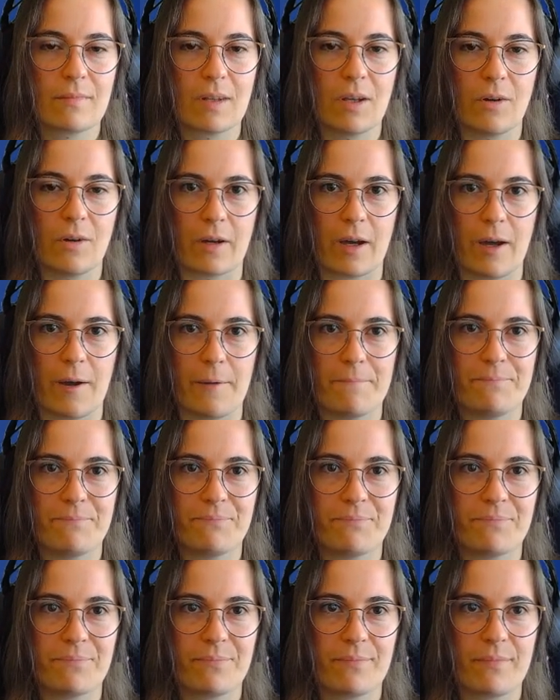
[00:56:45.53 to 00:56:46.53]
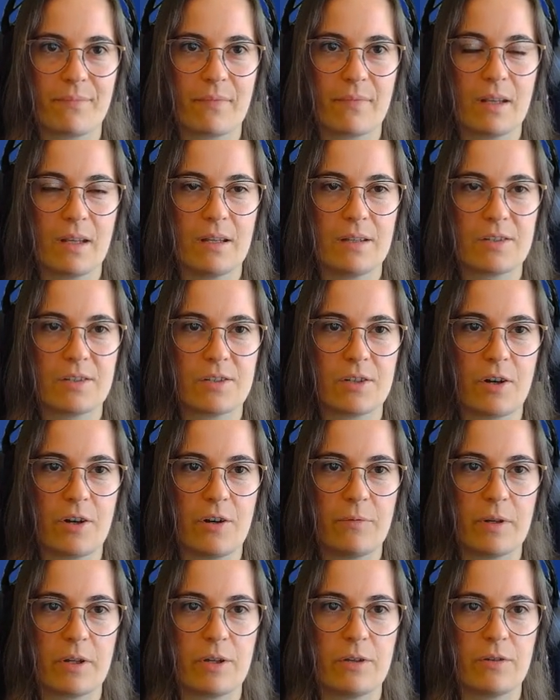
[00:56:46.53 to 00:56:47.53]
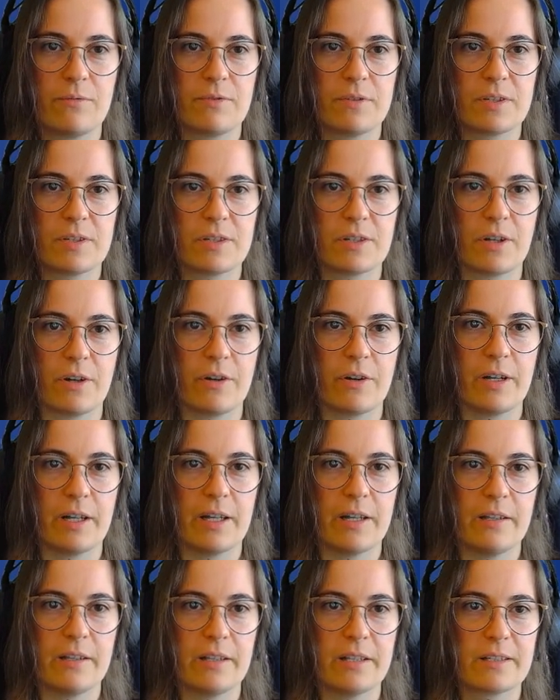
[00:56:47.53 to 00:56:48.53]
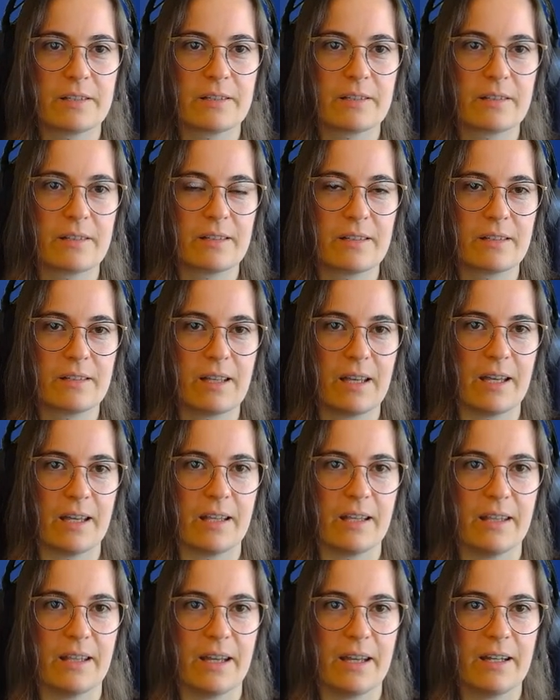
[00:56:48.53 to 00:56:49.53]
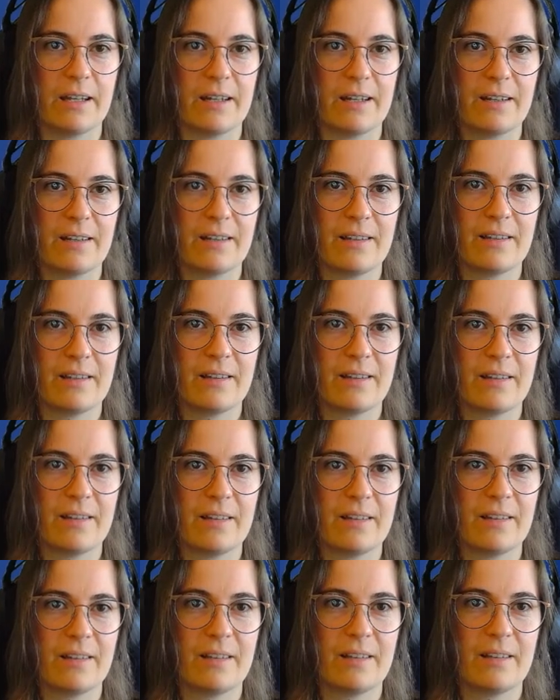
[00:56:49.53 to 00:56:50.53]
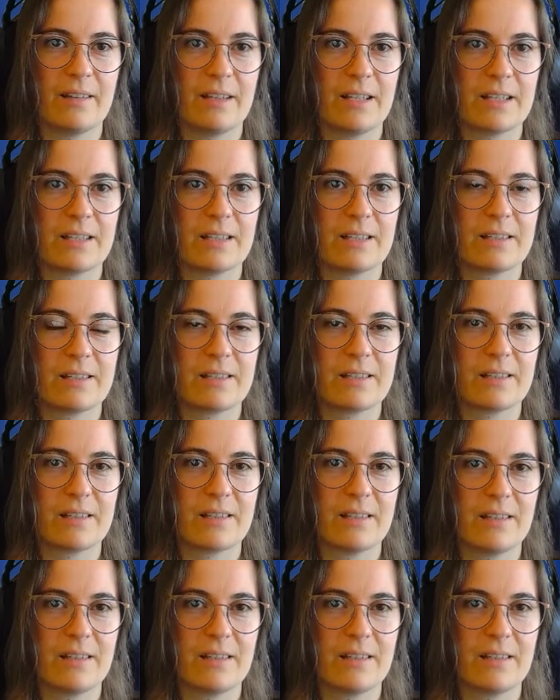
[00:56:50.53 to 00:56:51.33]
Okay. So, we're good for stone now. Let's can that. Let's...